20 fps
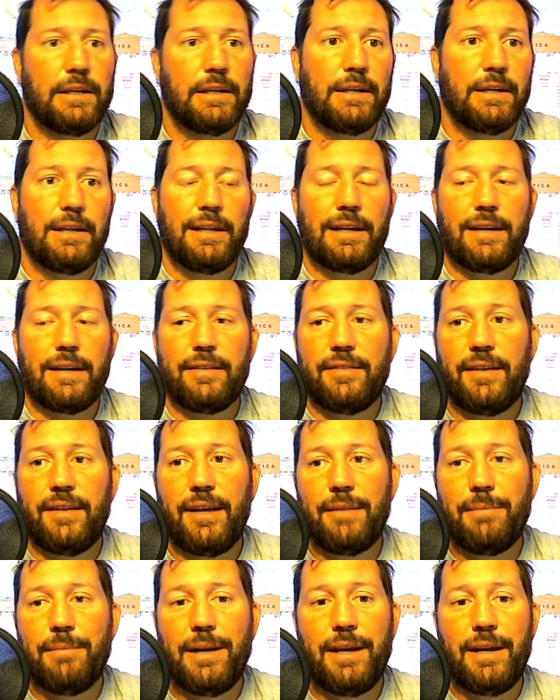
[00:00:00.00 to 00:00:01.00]
like I
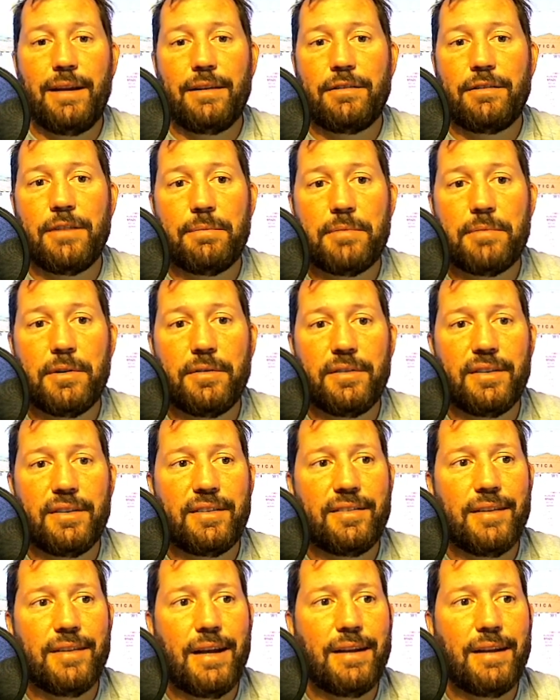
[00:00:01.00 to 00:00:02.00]
said, man, crypto is an
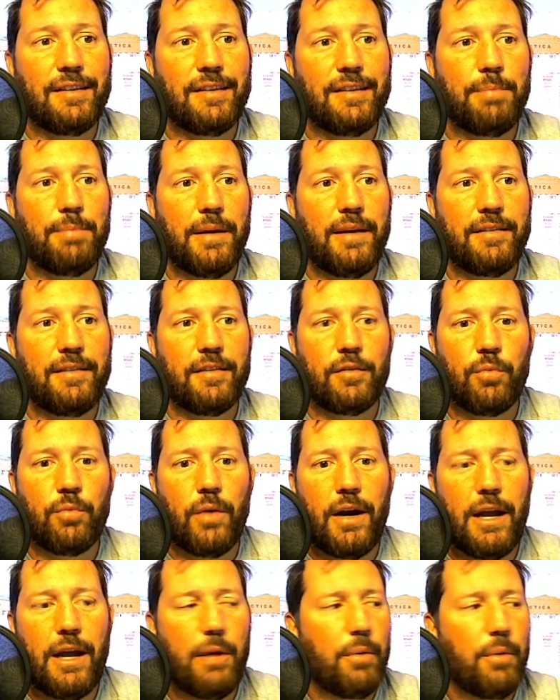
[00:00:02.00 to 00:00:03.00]
exciting space. It's
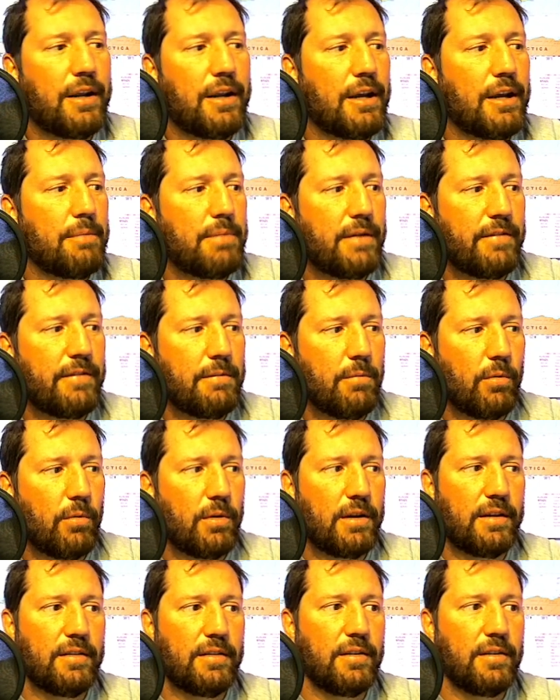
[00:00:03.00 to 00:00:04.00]
why I wake up every
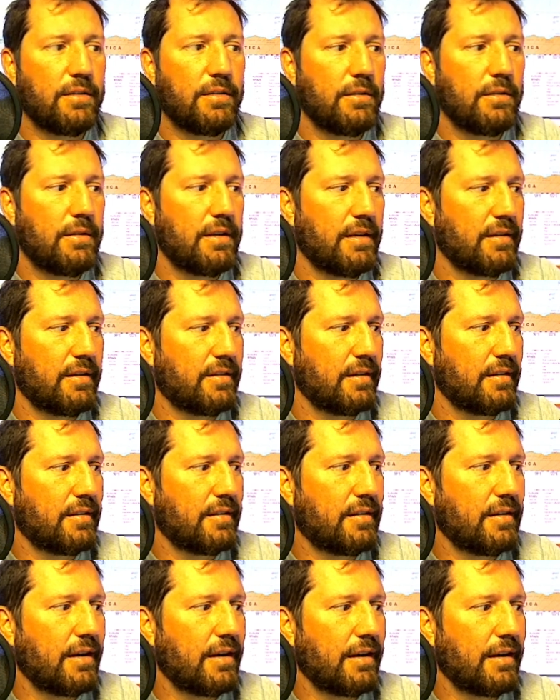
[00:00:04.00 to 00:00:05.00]
morning to do this and
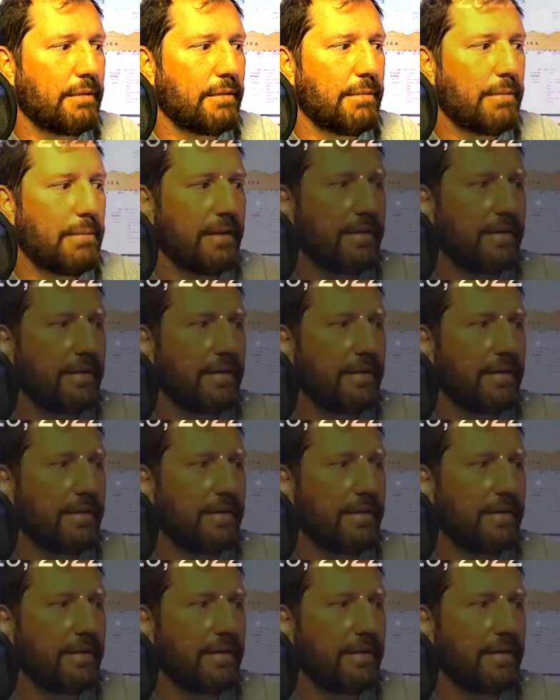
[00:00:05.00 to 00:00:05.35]
to talk about